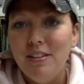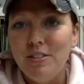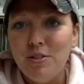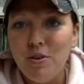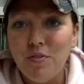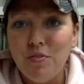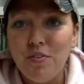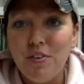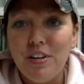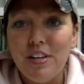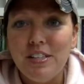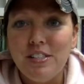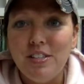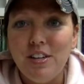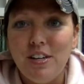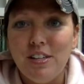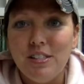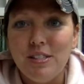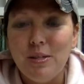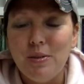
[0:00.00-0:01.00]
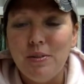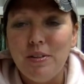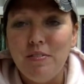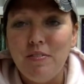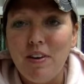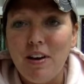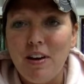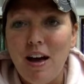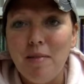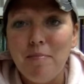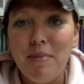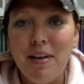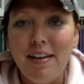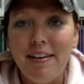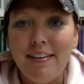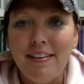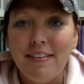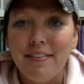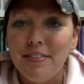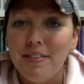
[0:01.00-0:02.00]
Don't forget to also leave a
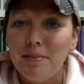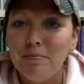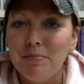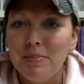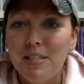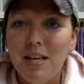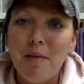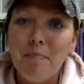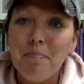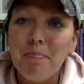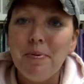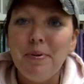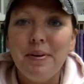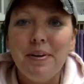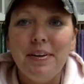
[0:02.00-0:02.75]
comment and a thumbs up.